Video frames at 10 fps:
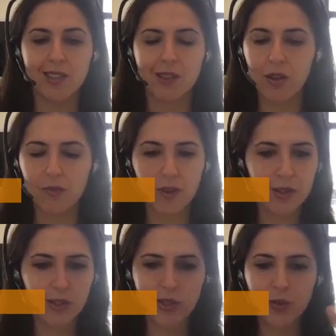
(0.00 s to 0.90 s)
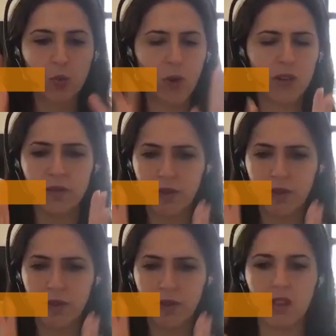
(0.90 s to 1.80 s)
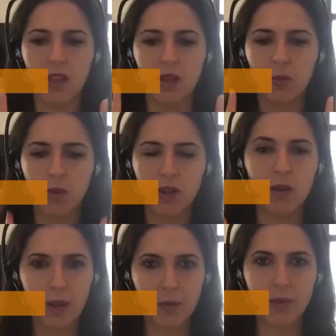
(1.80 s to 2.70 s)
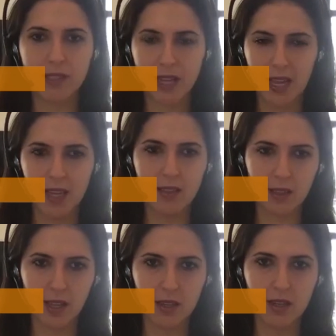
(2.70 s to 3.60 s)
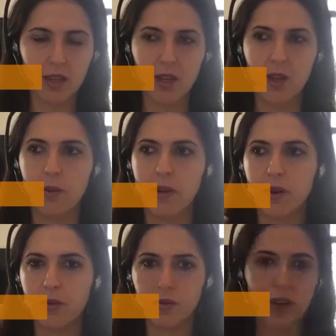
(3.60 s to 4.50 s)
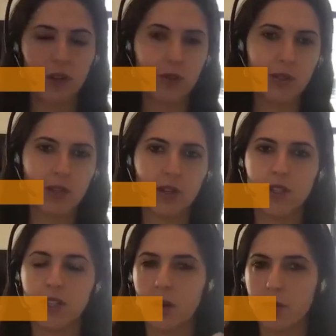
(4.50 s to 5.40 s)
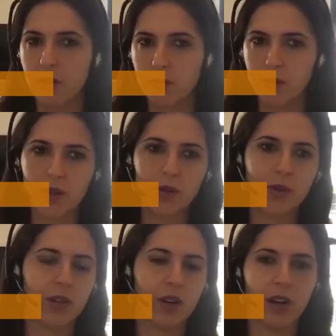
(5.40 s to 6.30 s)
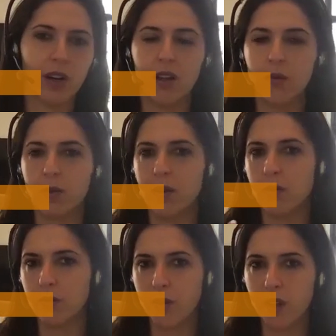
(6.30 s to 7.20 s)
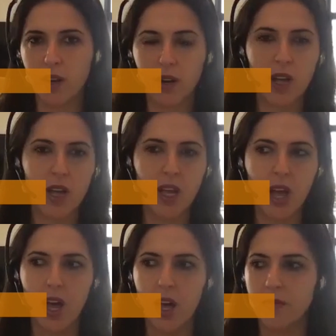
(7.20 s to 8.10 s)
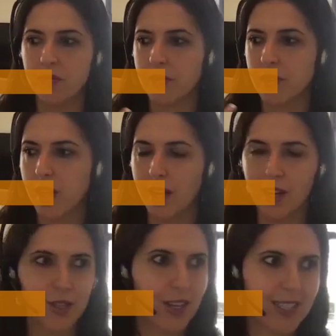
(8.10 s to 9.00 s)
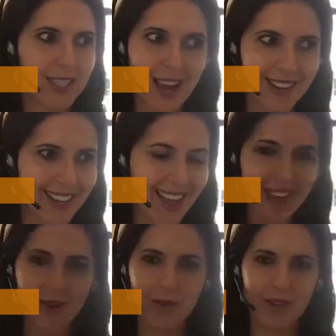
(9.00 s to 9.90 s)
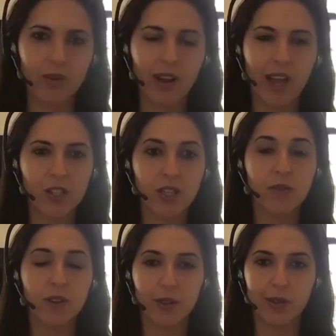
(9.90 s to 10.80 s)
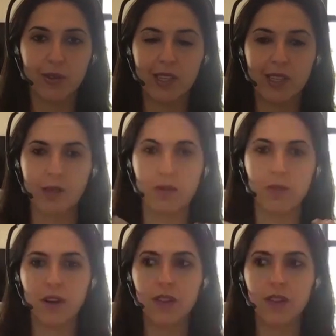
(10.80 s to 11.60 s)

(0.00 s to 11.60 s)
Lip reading: all fears are just one fear, that you wouldn't be able to handle it. We don't fear losing our job. We don't fear losing our health. We don't fear getting shut down again. We don't actually fear those things. We fear